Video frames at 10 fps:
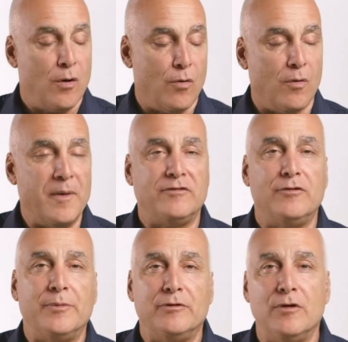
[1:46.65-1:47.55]
or my
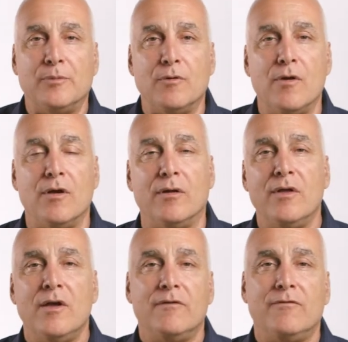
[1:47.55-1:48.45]
super duper oil
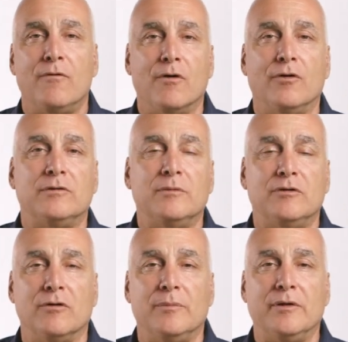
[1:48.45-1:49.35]
for ultimate
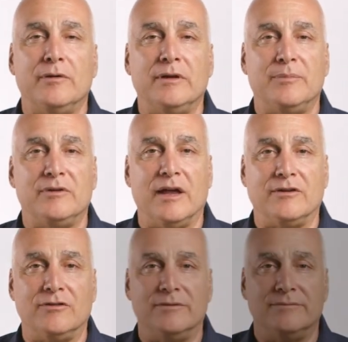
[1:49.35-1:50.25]
durability and
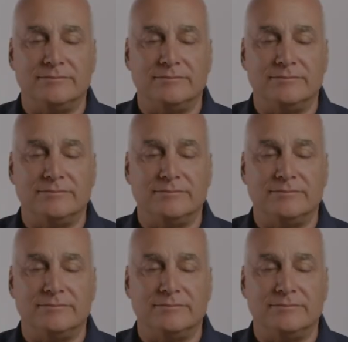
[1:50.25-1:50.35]
protection.